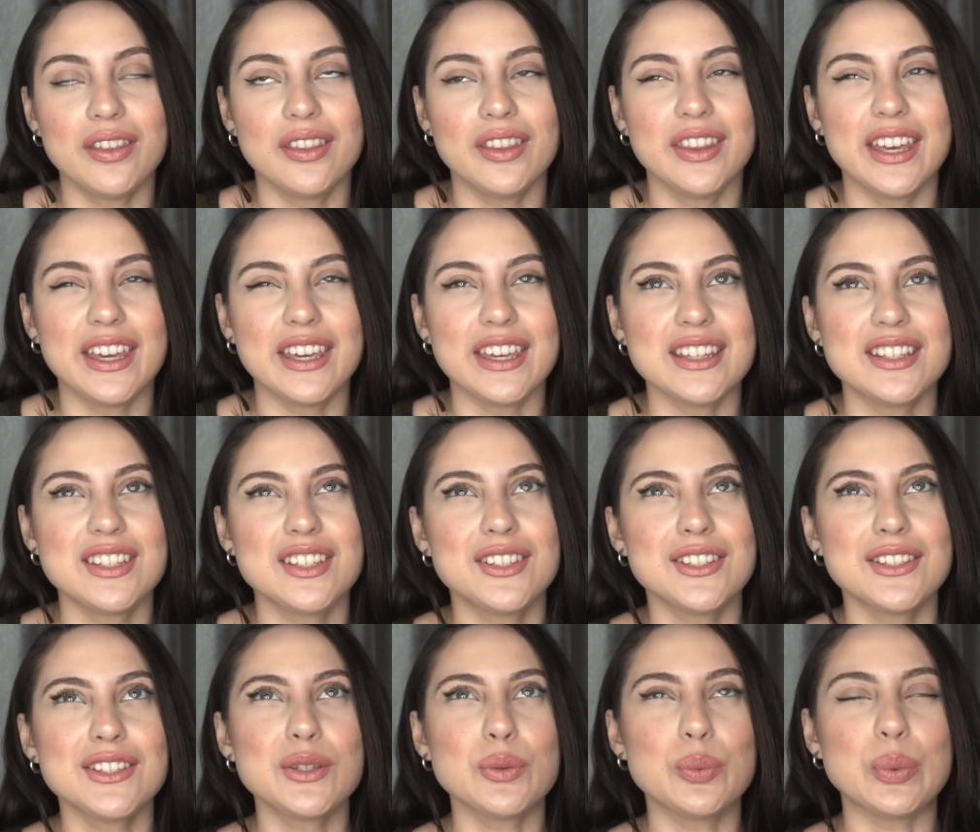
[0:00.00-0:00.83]
Like,
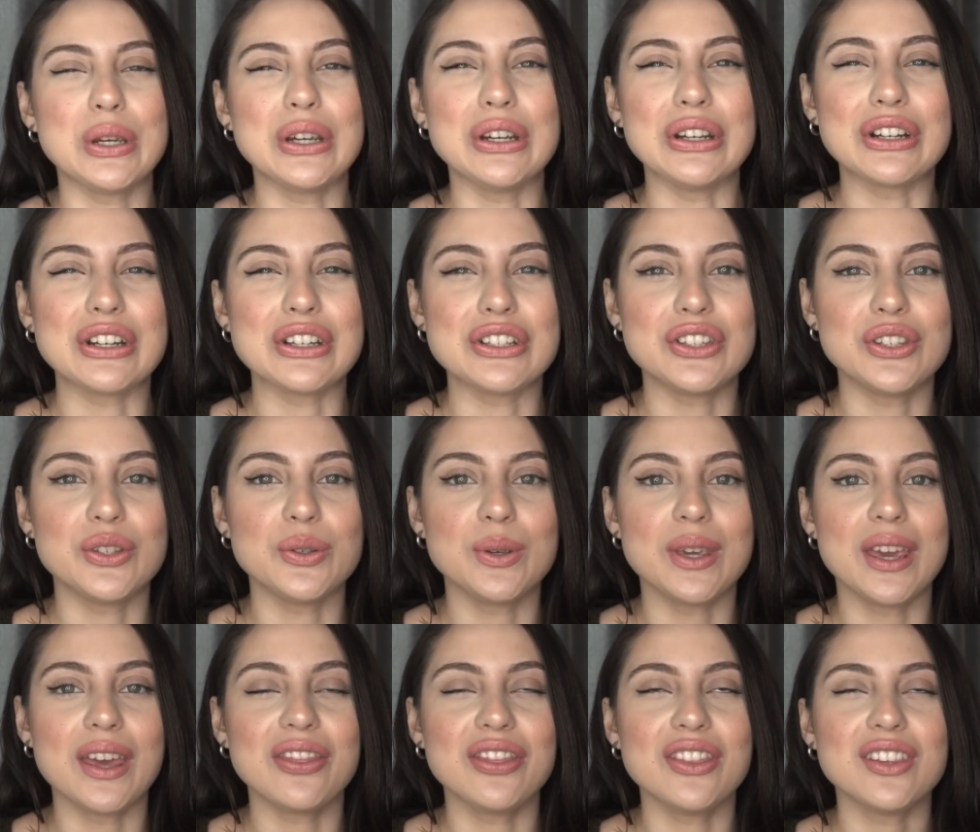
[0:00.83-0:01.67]
it's just weird because you
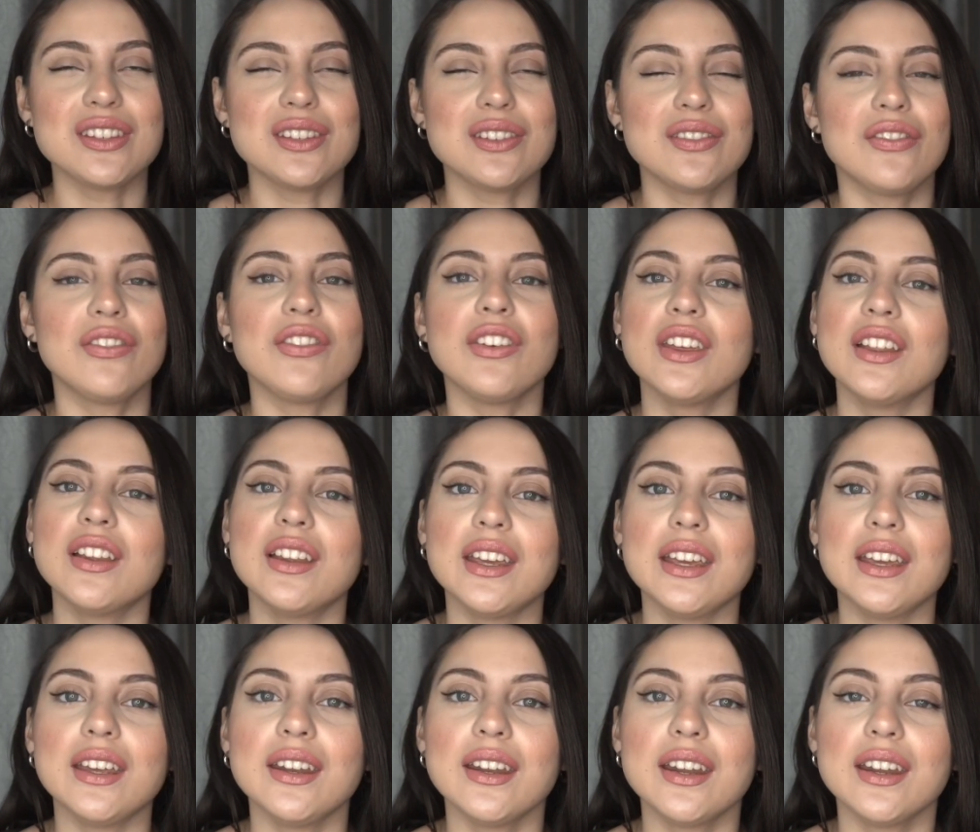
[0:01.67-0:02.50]
get this
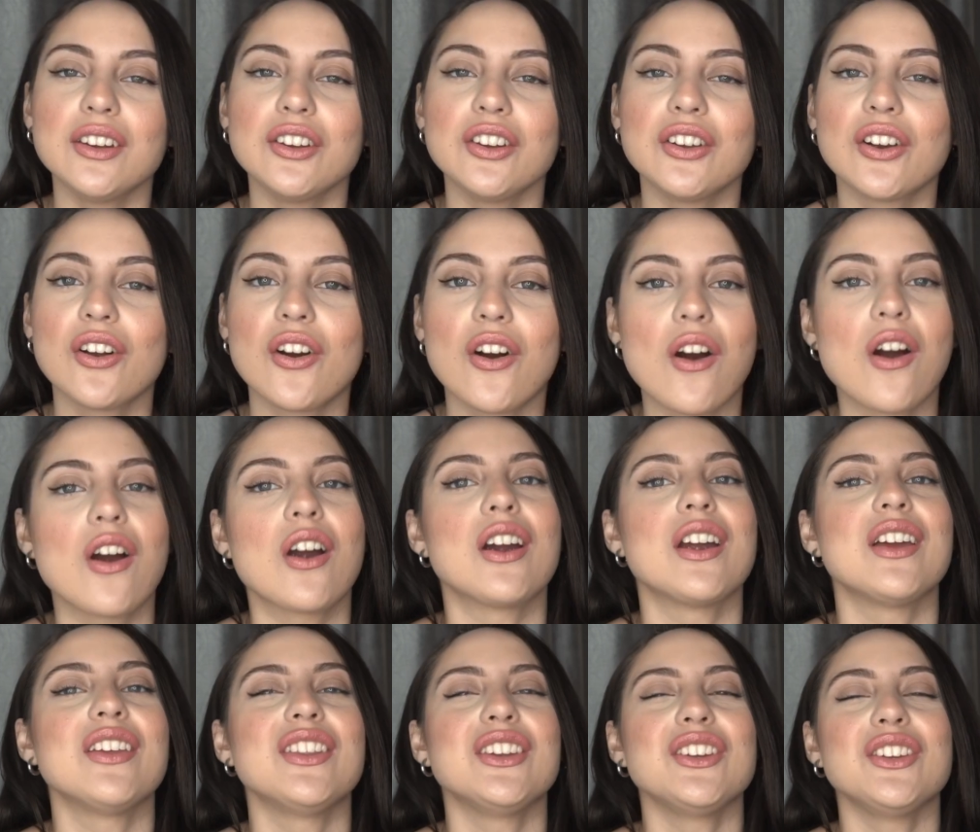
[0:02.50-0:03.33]
feeling in your
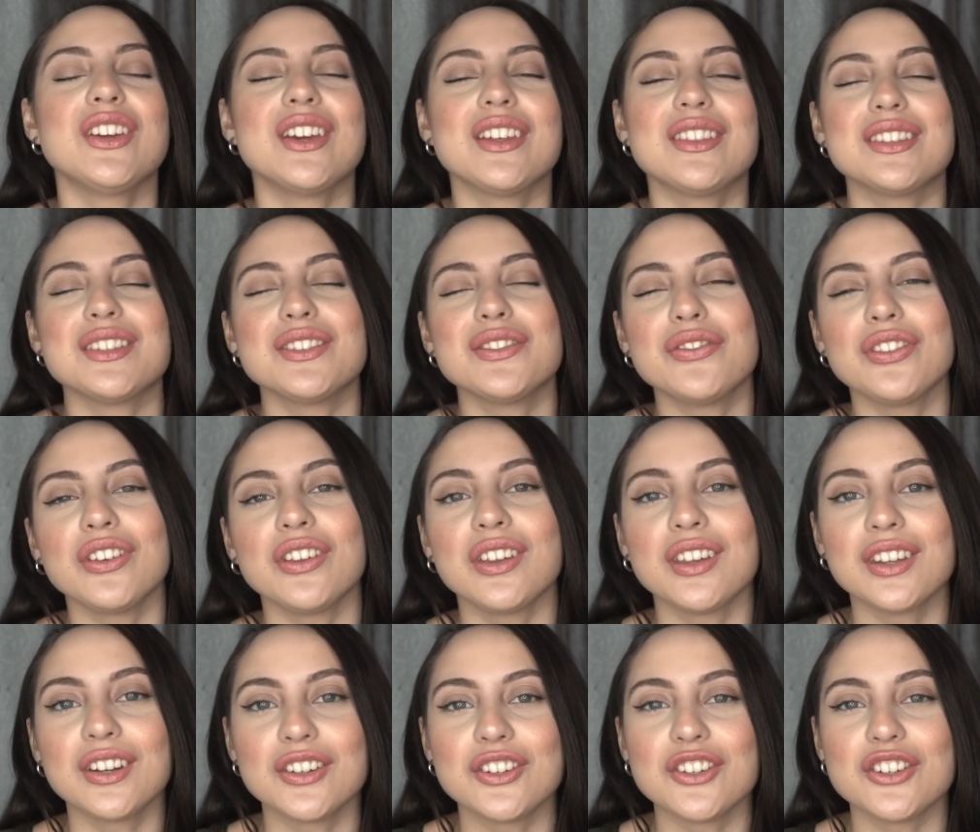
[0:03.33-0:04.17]
heart and then you get this
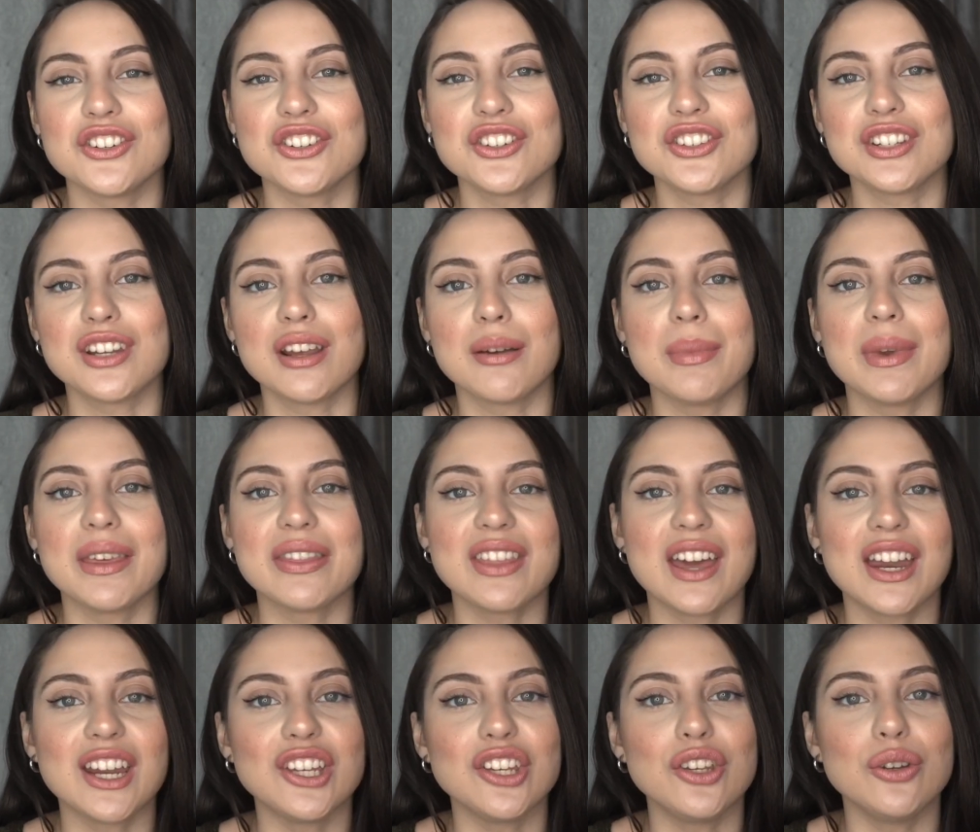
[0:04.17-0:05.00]
feeling in your stomach
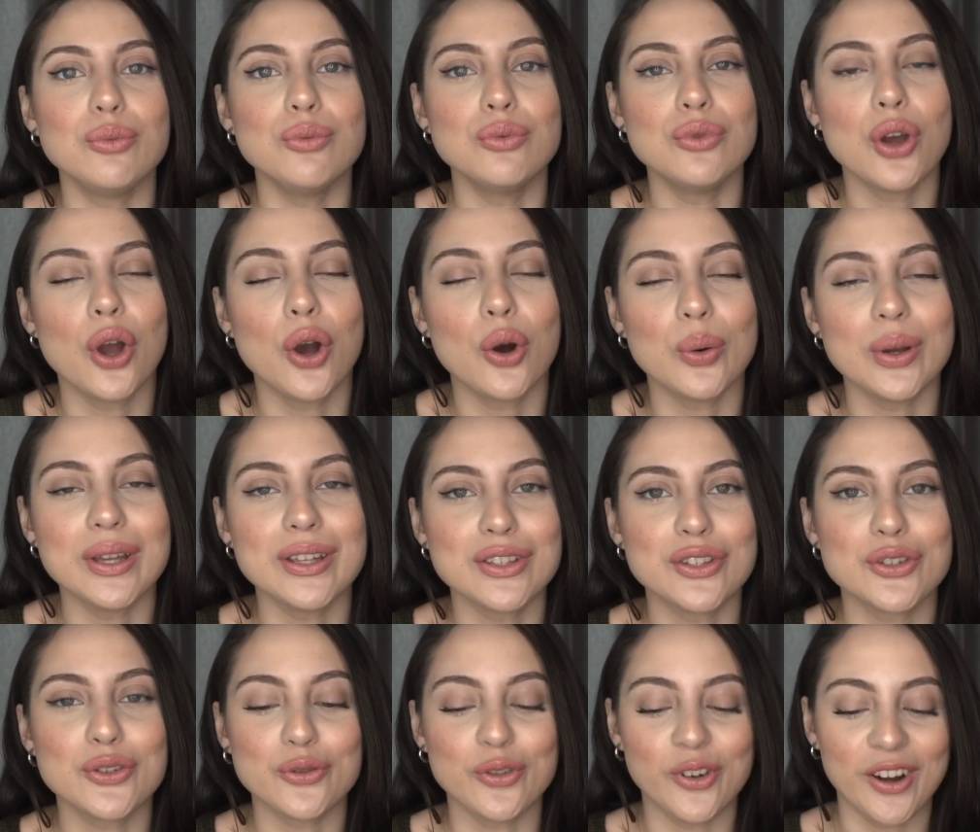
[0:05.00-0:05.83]
that you know
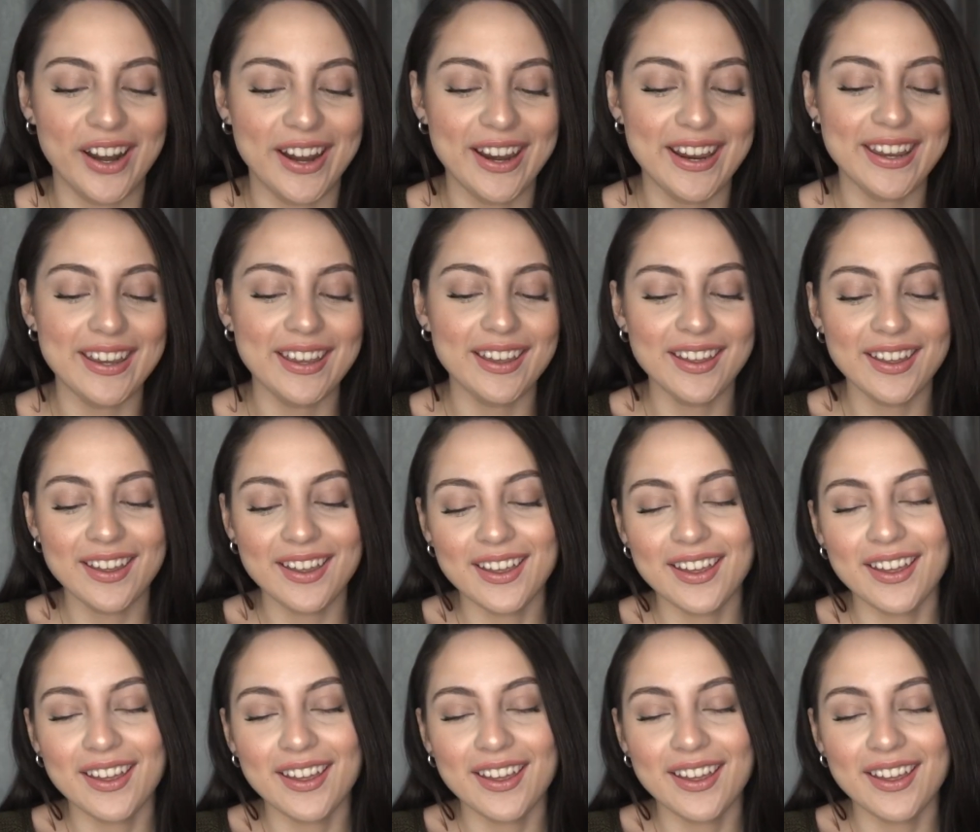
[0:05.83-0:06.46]
it's right.